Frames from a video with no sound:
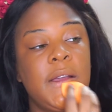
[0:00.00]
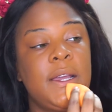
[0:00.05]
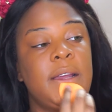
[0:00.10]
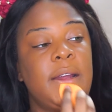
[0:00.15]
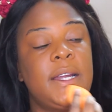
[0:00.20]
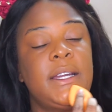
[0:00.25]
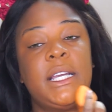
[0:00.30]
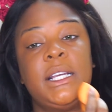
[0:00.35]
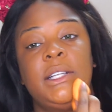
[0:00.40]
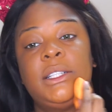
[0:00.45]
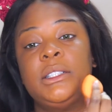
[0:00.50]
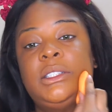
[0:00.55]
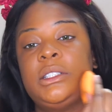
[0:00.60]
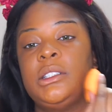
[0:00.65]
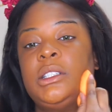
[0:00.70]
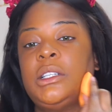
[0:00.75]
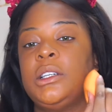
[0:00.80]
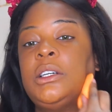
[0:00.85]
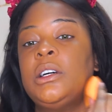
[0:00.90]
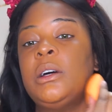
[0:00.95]
Alright,
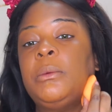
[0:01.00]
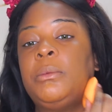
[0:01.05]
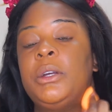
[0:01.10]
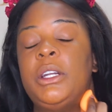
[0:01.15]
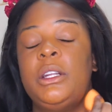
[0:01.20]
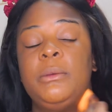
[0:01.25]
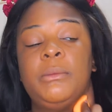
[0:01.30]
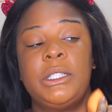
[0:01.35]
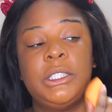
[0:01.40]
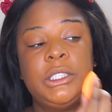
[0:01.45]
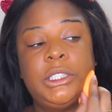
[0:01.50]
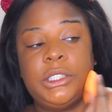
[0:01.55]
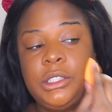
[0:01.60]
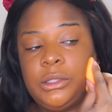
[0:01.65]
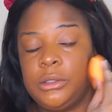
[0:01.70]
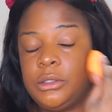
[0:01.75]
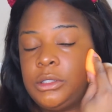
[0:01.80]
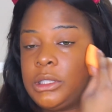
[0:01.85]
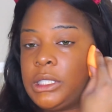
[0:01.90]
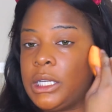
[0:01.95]
so I pretty much
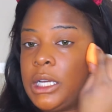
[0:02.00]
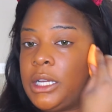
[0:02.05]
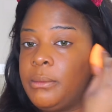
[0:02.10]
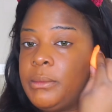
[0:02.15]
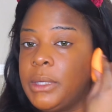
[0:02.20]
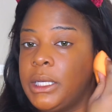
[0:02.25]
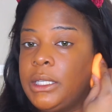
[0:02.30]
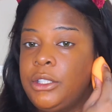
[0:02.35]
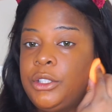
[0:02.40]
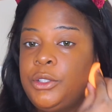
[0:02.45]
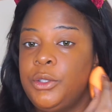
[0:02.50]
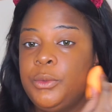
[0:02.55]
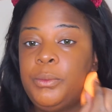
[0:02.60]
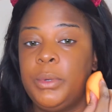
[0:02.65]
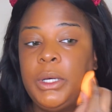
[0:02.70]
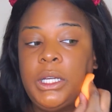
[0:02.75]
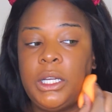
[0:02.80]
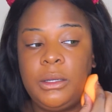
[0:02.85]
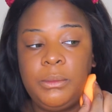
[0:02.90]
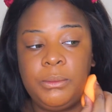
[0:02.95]
used up my 2
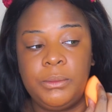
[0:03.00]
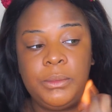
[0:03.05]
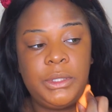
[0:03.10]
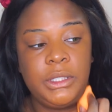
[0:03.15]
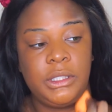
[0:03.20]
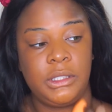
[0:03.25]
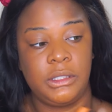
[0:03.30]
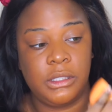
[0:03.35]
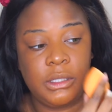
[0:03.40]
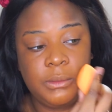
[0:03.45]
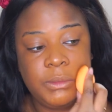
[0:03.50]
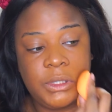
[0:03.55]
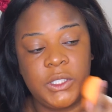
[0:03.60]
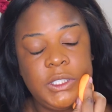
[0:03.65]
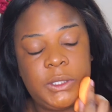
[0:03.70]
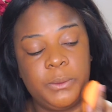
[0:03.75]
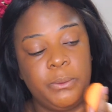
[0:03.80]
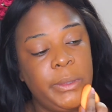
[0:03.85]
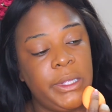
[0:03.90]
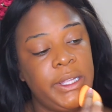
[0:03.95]
pumps. I'm
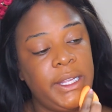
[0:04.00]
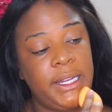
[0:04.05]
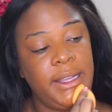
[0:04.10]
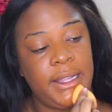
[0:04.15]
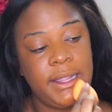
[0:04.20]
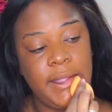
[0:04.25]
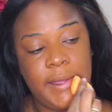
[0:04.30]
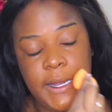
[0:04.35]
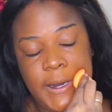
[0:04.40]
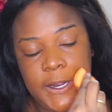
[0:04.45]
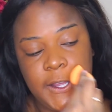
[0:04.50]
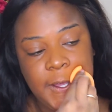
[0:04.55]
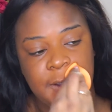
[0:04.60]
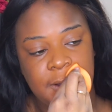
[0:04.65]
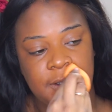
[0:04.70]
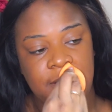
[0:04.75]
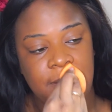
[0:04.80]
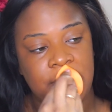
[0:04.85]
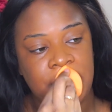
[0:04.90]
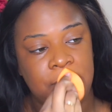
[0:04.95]
just blending that
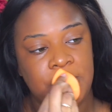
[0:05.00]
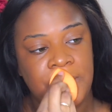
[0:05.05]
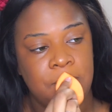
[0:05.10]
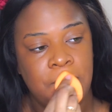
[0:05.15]
out.